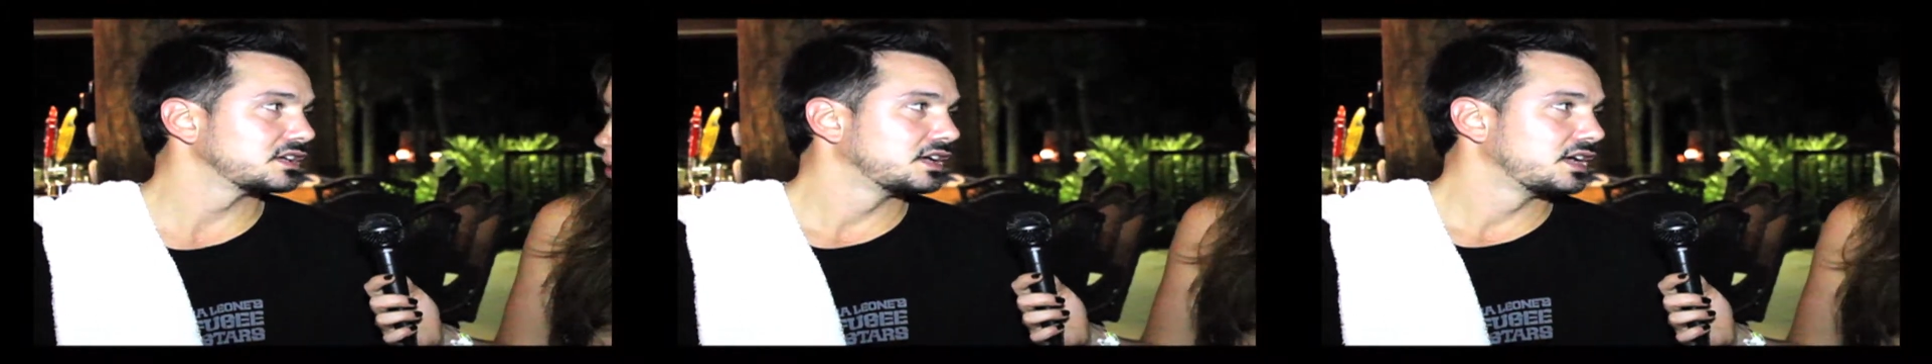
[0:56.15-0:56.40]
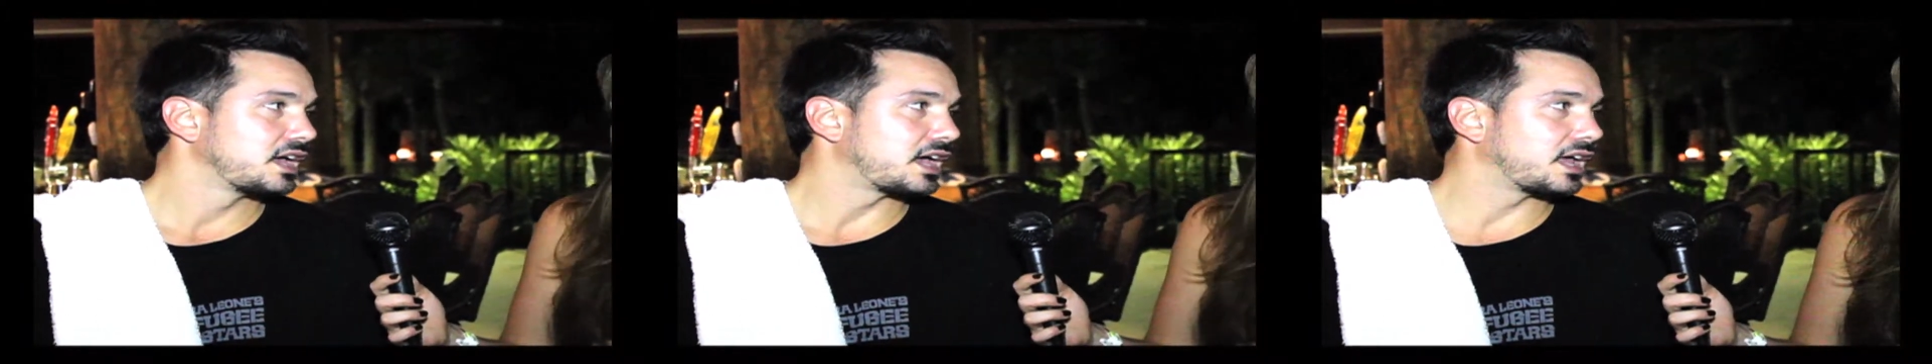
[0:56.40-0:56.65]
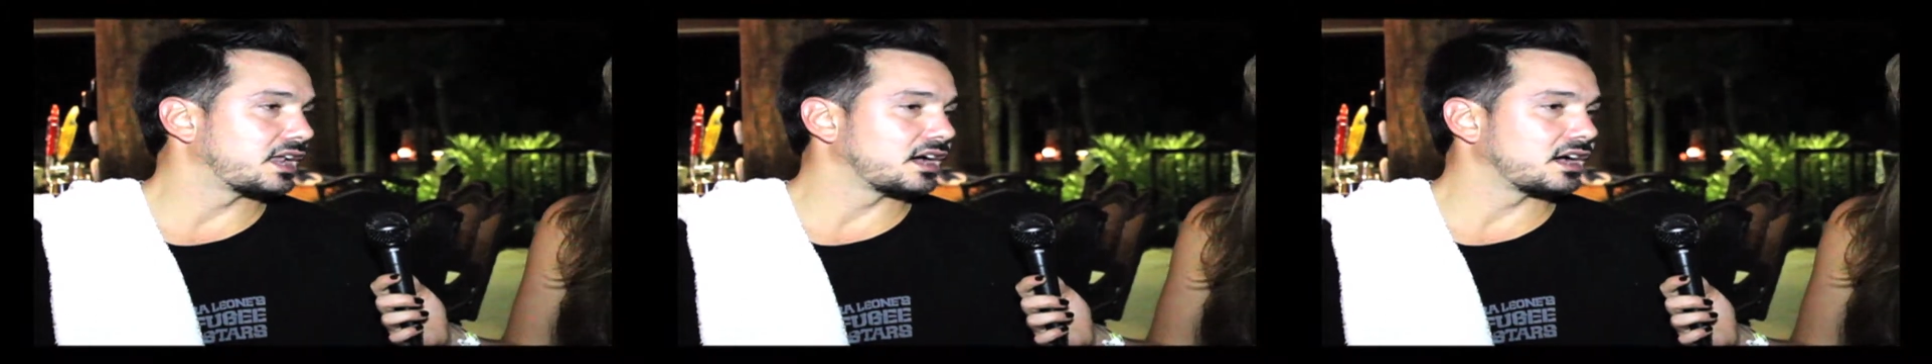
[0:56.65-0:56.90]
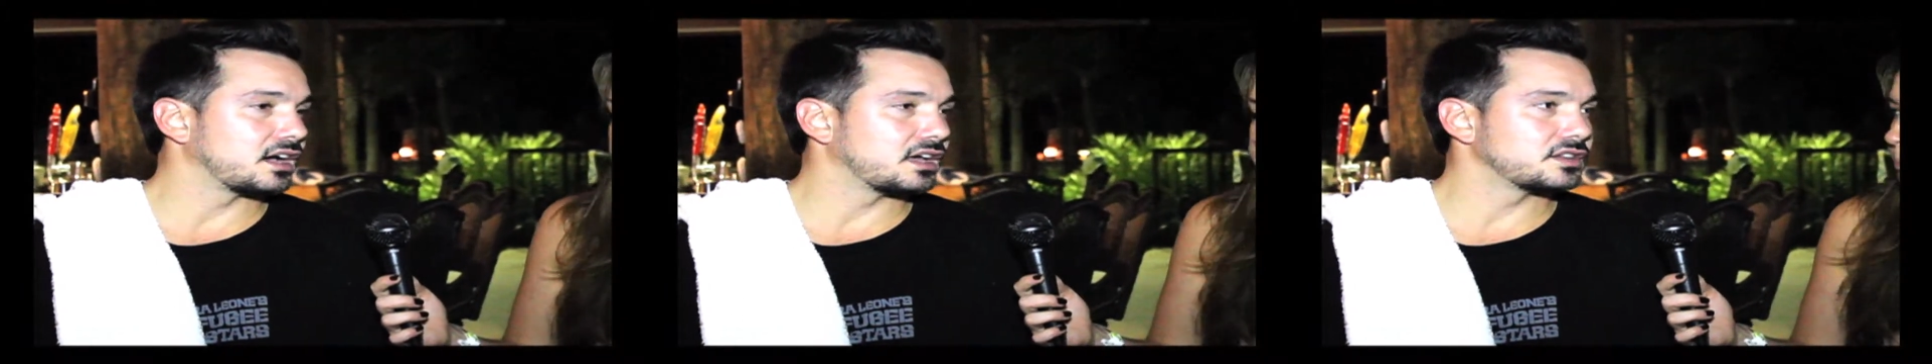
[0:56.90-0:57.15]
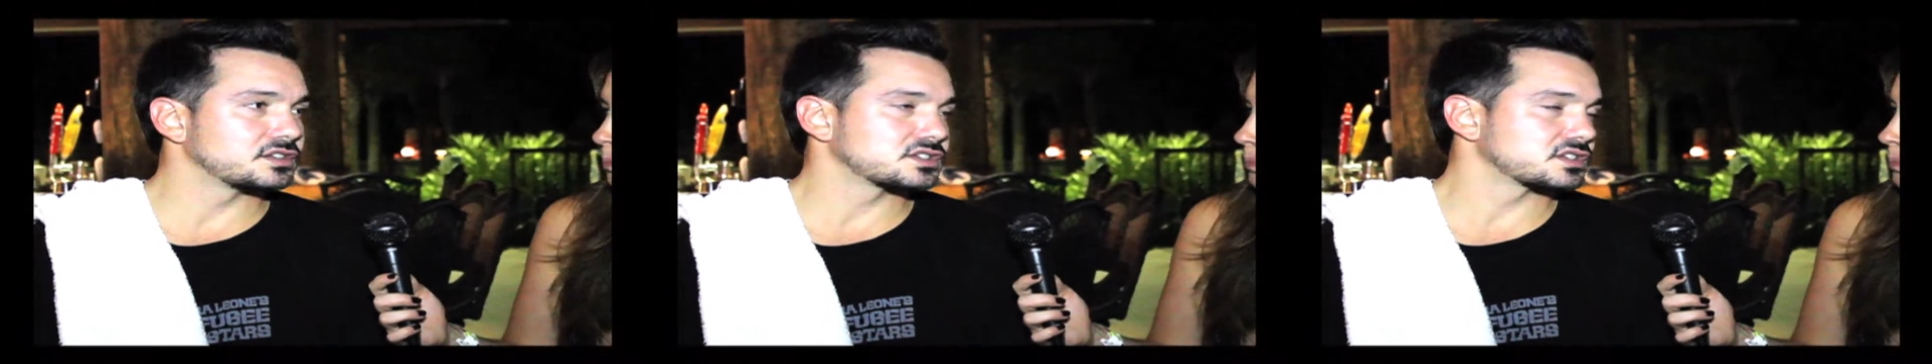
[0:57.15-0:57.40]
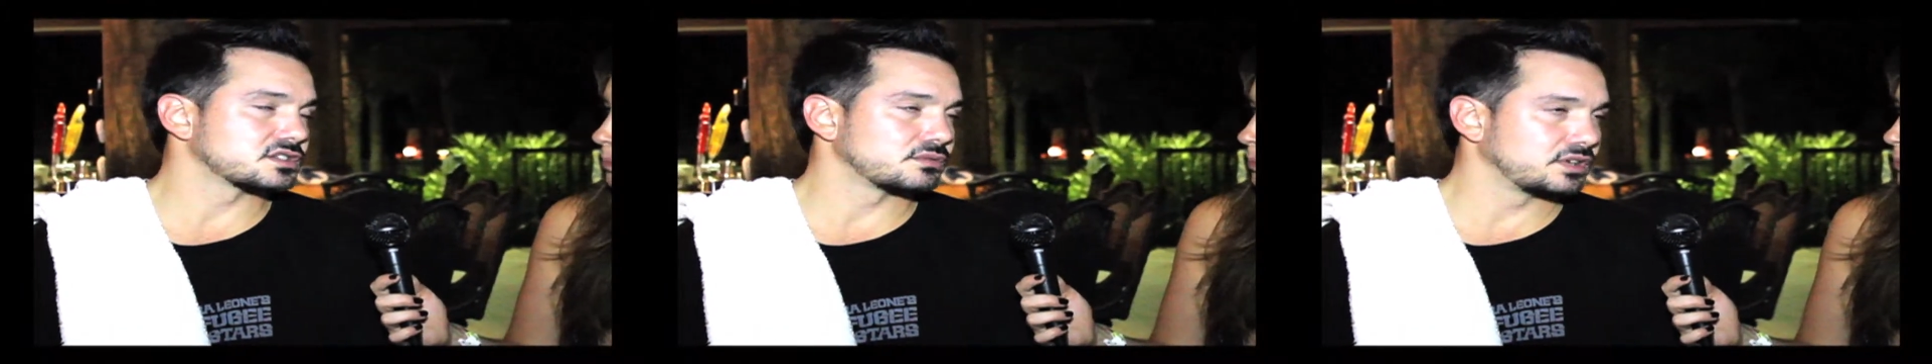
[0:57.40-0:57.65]
Okay. And uh, there's
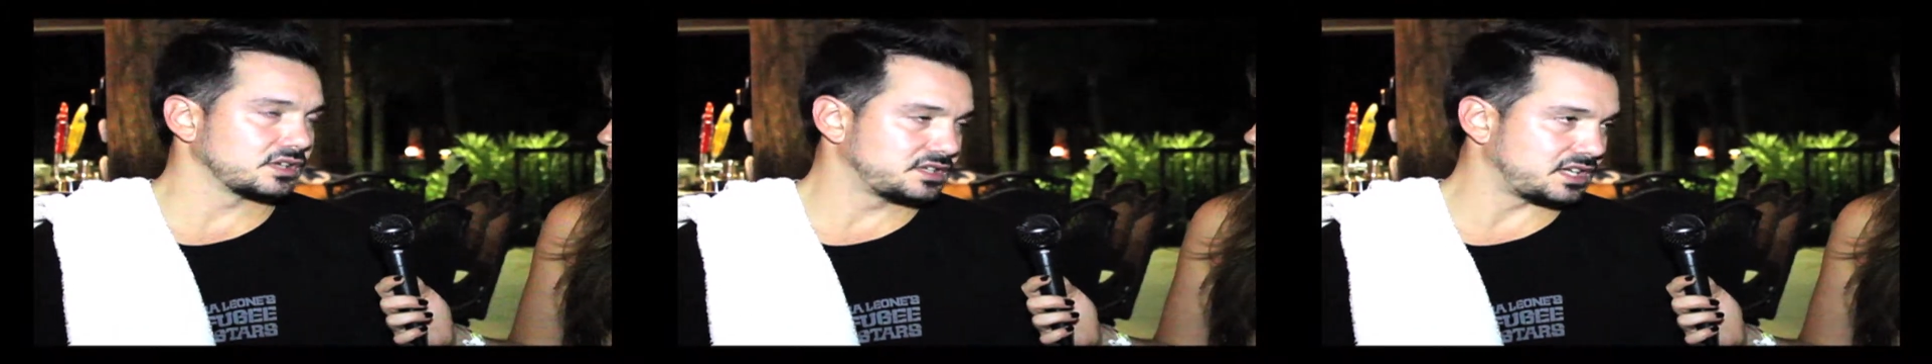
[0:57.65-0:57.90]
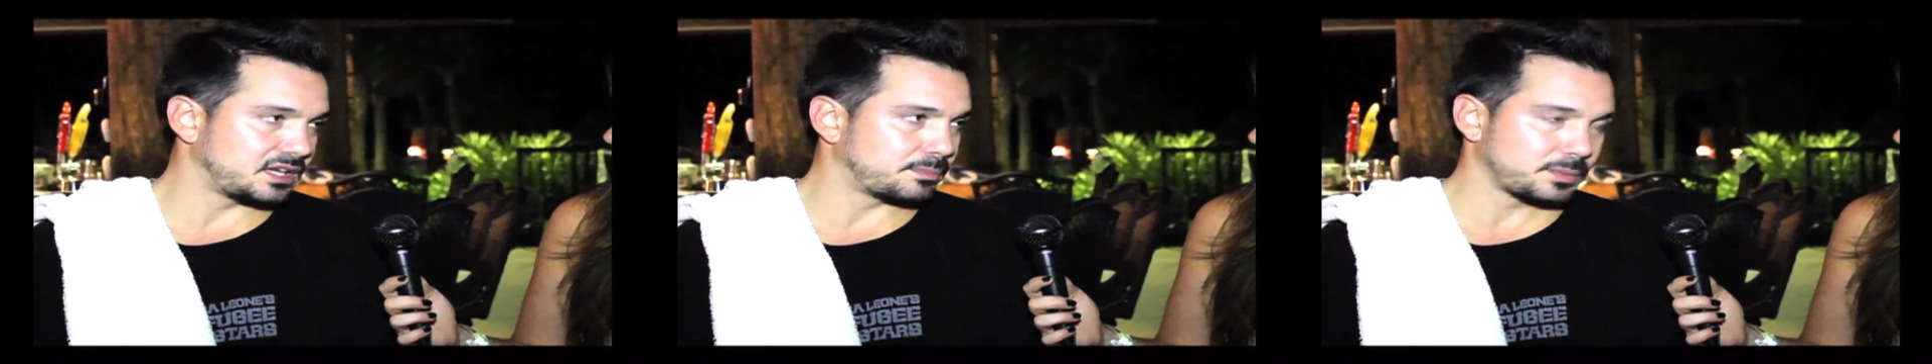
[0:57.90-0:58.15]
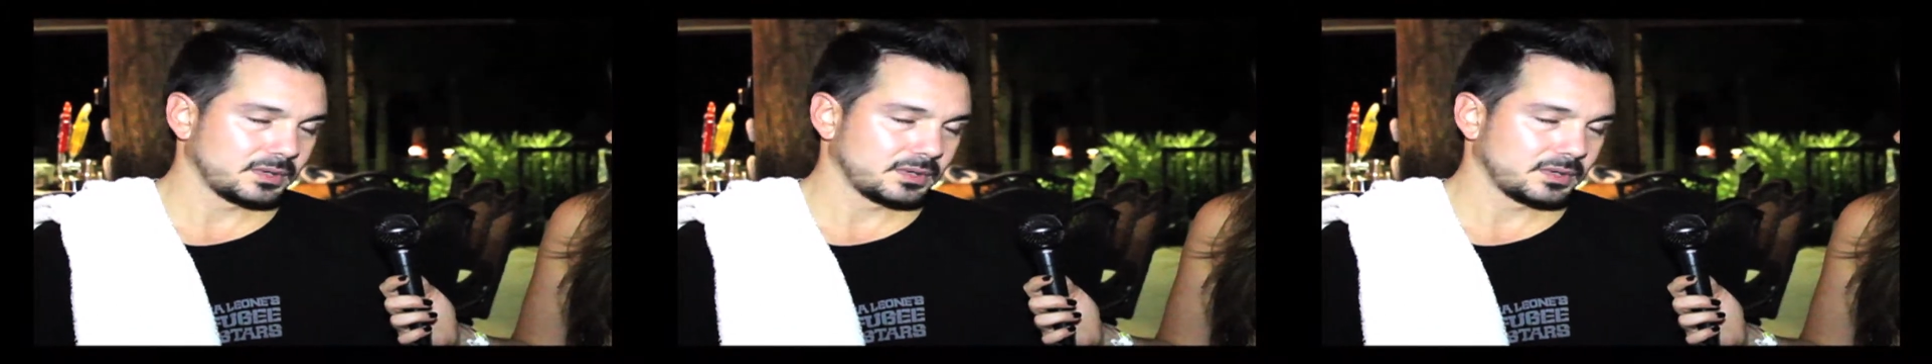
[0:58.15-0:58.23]
just a really deep,